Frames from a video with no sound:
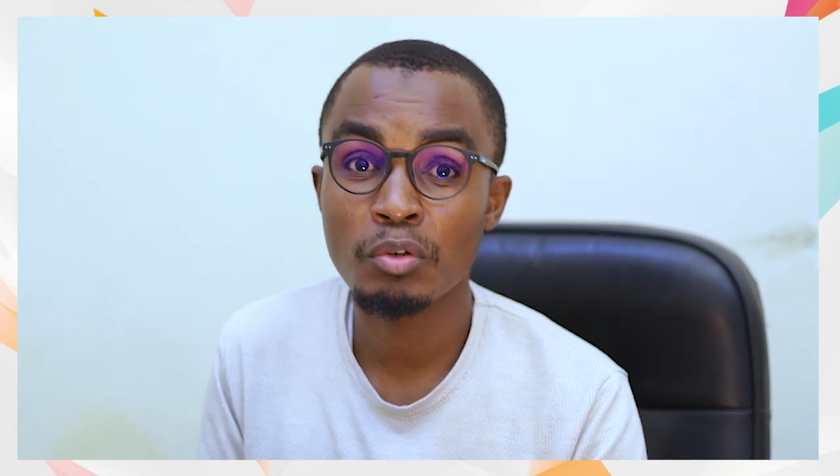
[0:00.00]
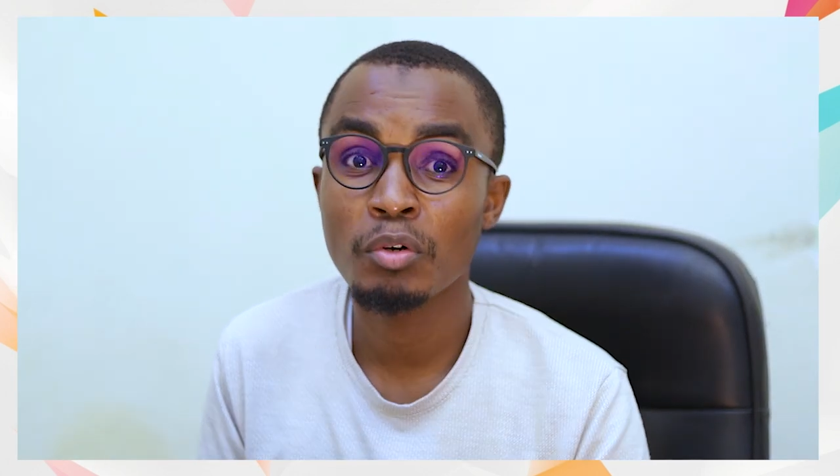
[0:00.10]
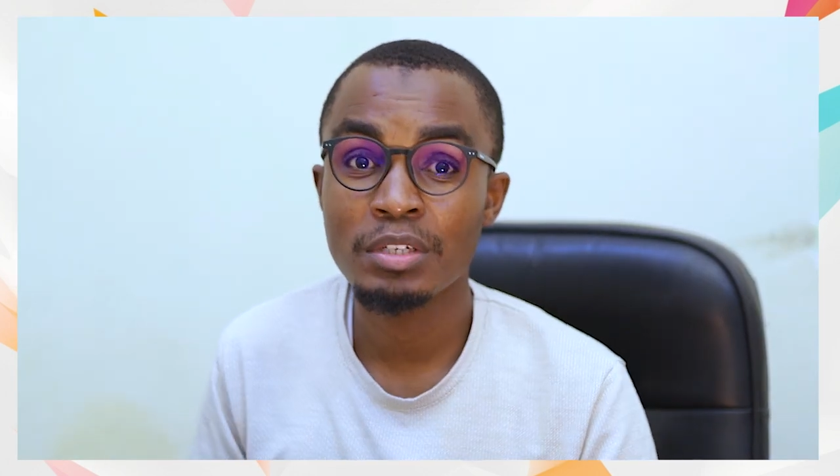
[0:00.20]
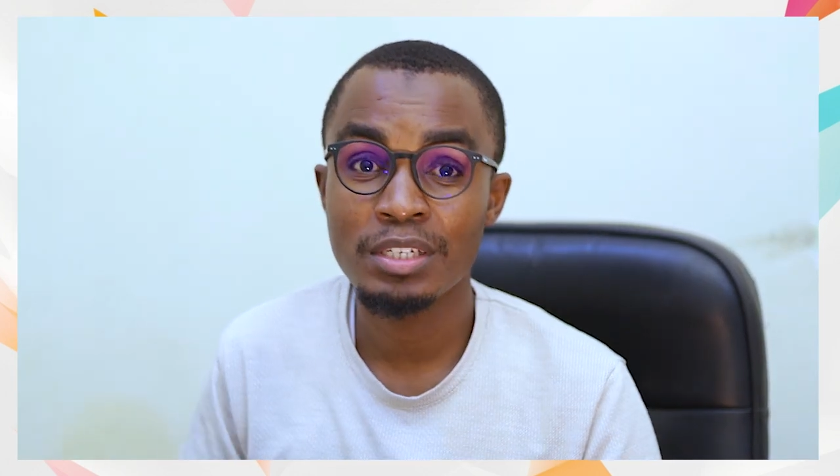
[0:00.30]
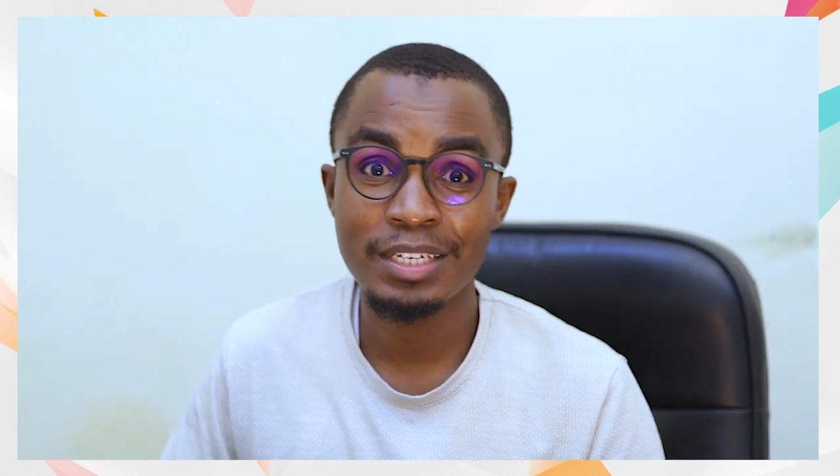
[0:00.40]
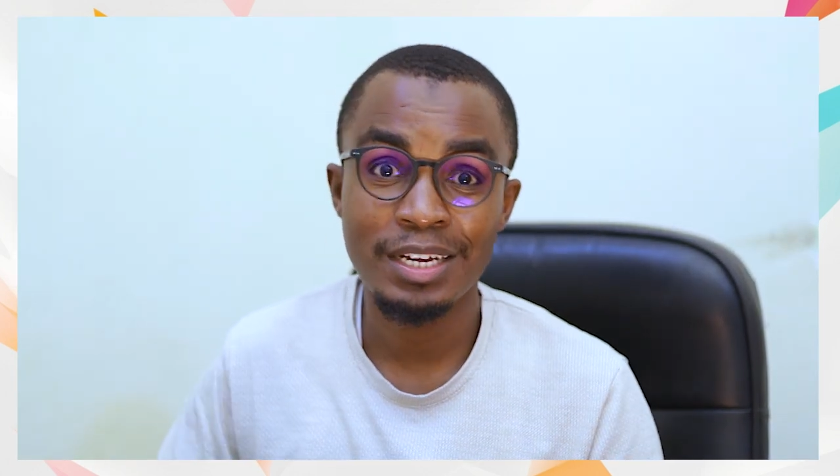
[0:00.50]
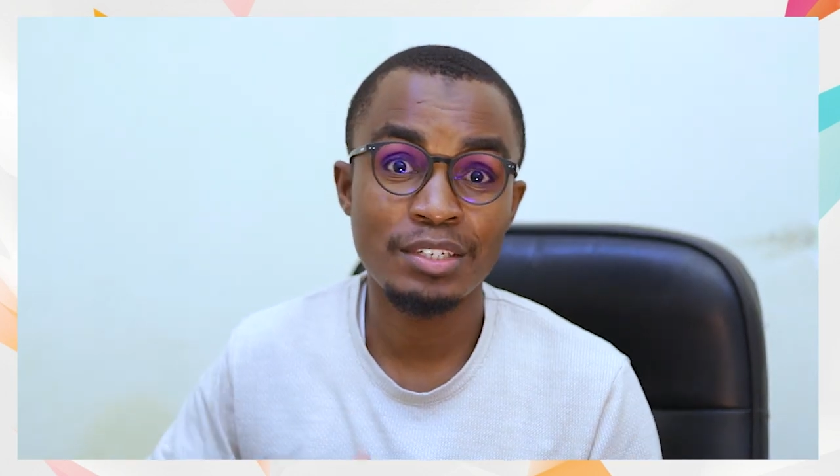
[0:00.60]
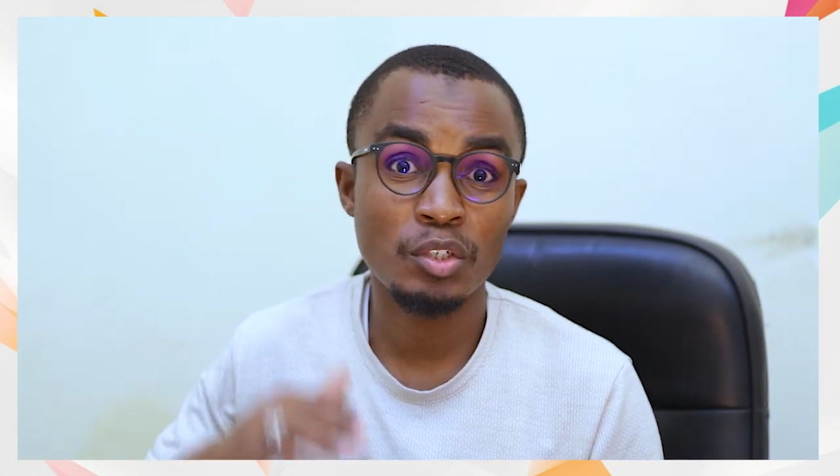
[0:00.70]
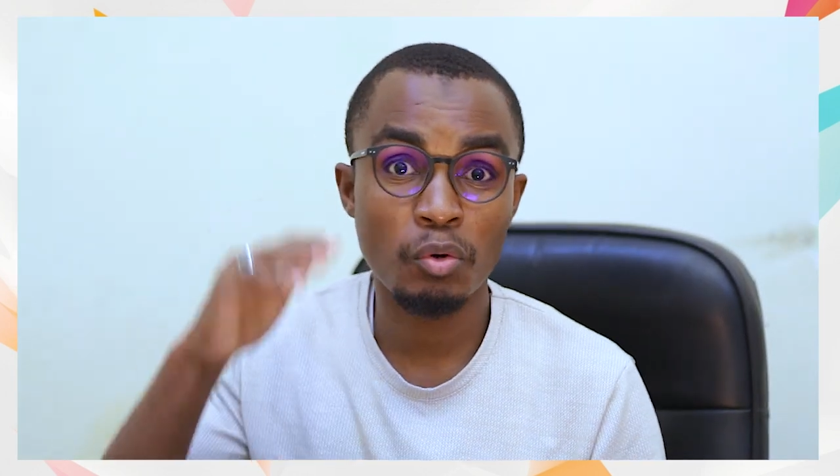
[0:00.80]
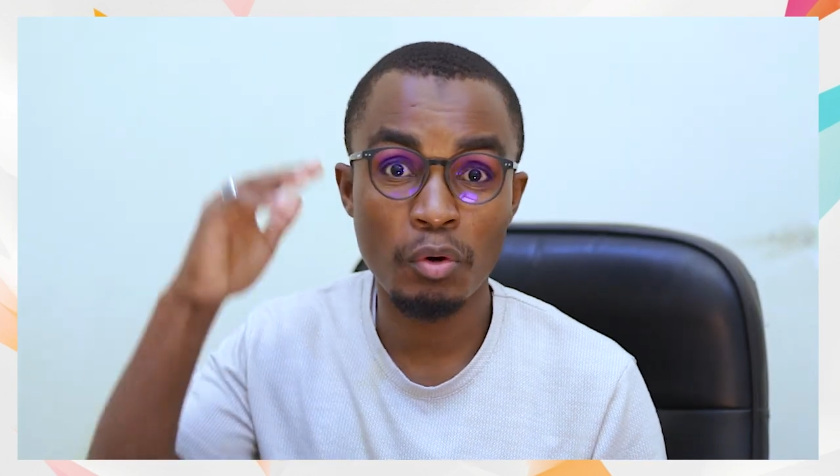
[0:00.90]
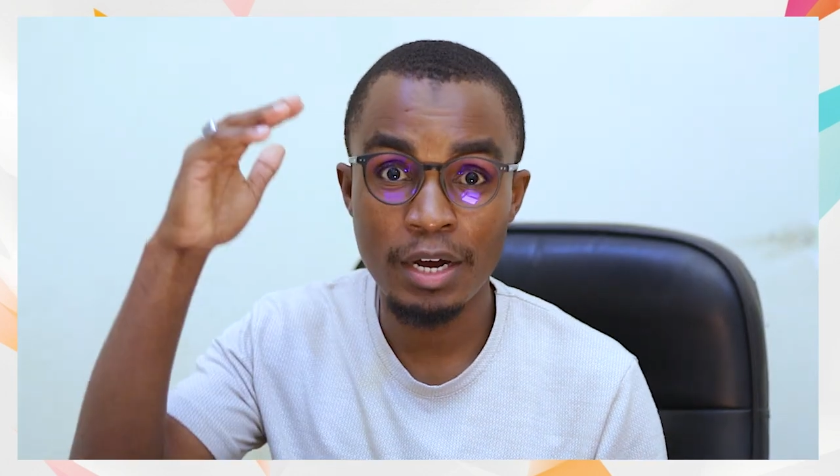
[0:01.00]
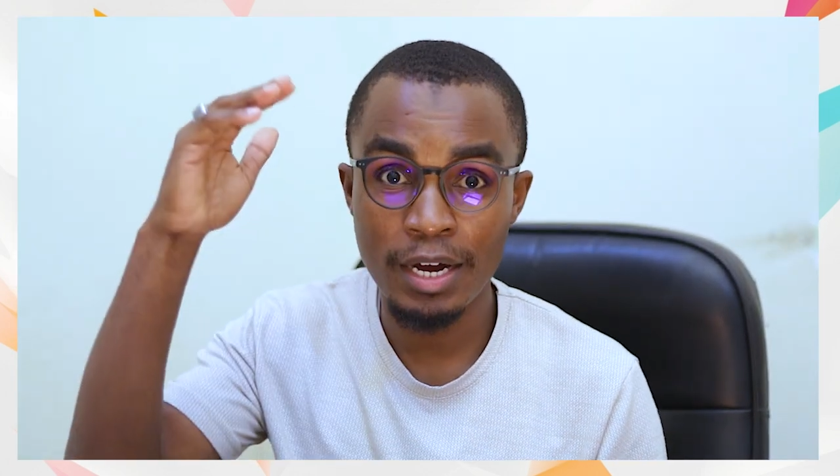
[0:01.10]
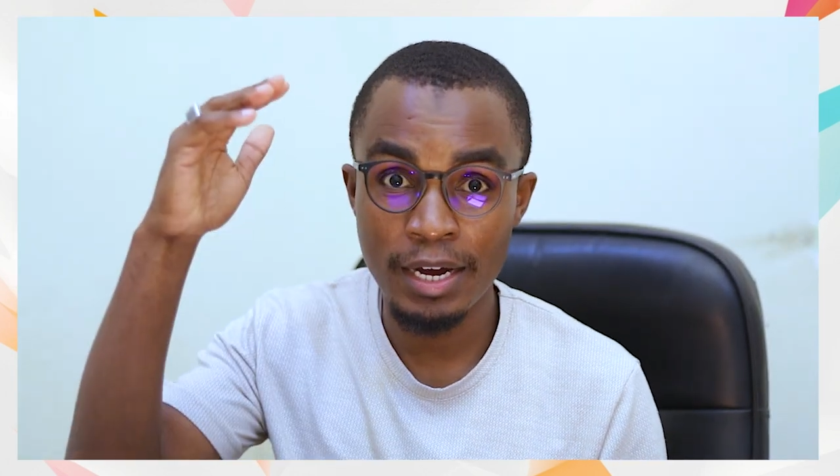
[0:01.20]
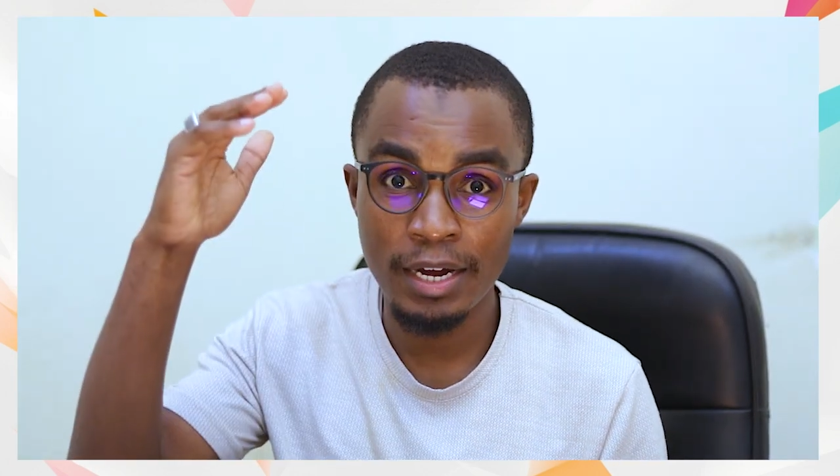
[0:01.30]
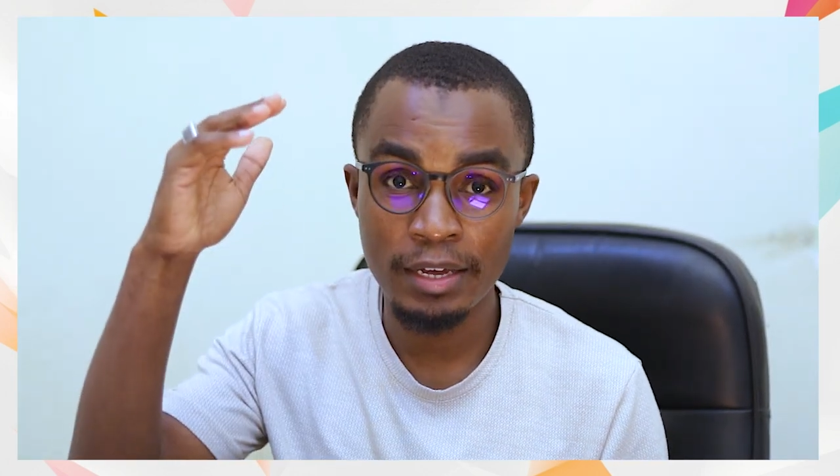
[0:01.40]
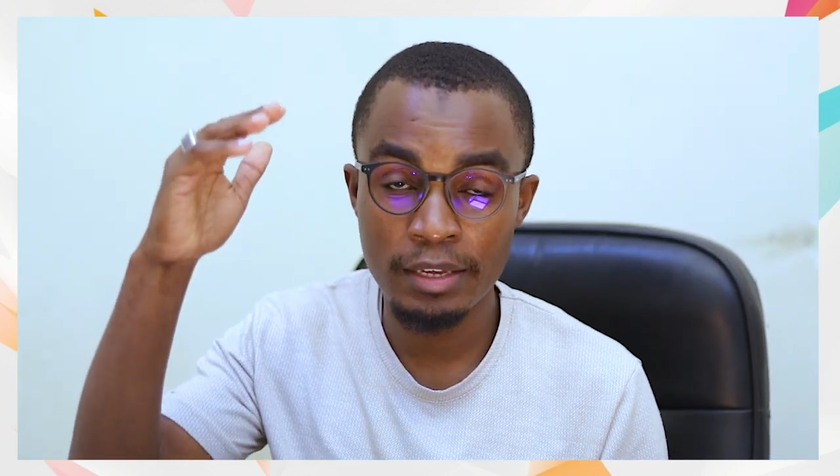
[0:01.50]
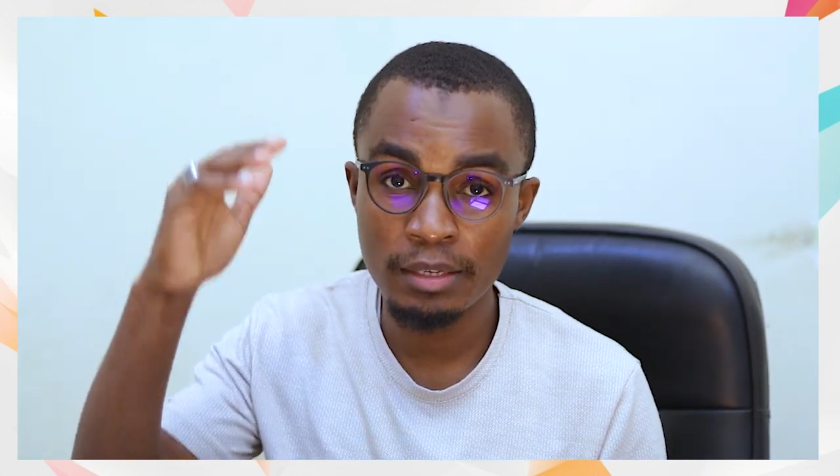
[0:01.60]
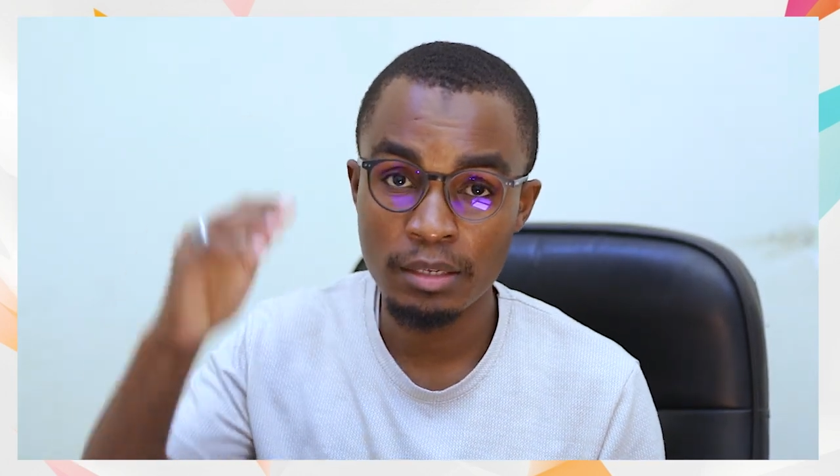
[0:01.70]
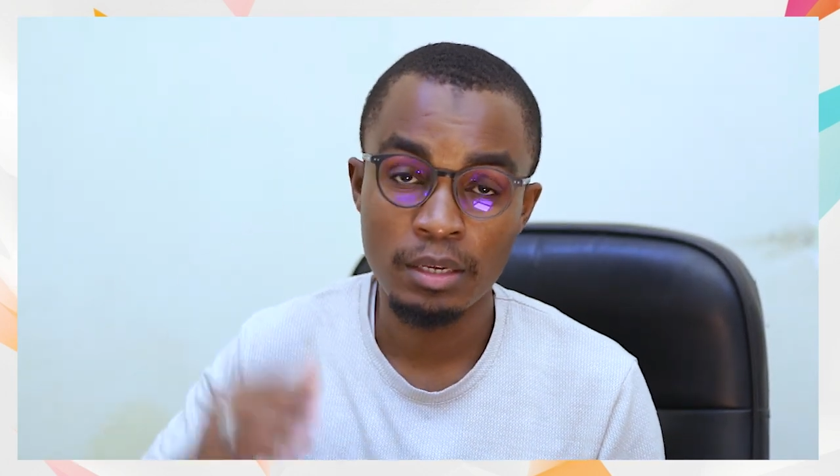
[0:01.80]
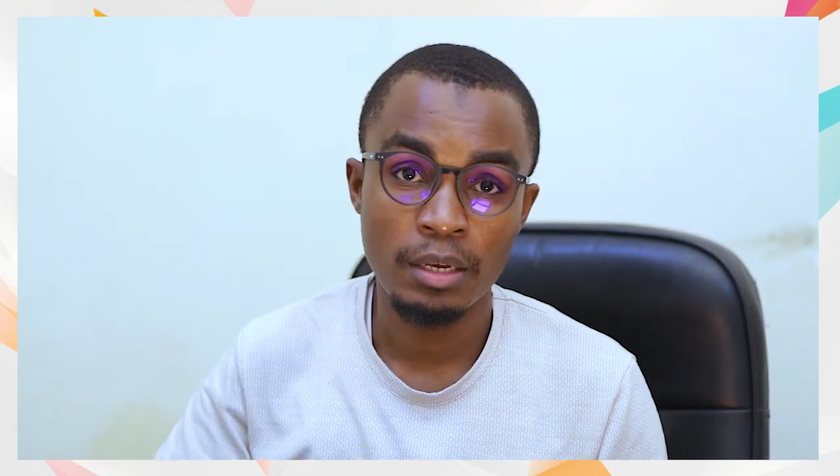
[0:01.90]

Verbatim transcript: Do not start so high